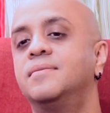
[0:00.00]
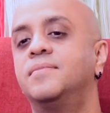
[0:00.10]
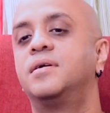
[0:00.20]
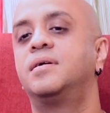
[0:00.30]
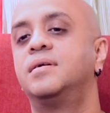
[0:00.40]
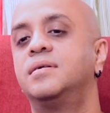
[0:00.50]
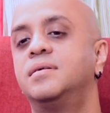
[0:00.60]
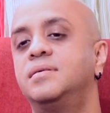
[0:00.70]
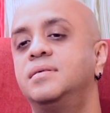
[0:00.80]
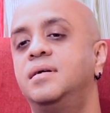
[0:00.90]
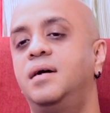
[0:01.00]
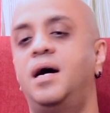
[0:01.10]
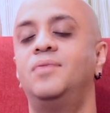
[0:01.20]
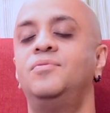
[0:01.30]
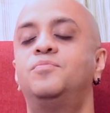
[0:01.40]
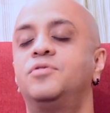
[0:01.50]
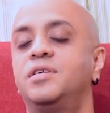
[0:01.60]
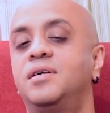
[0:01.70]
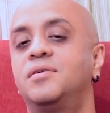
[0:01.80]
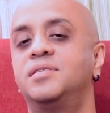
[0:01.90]
but I wouldn't put
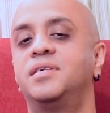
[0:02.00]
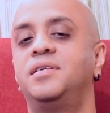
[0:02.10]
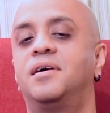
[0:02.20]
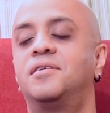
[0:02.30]
it down as any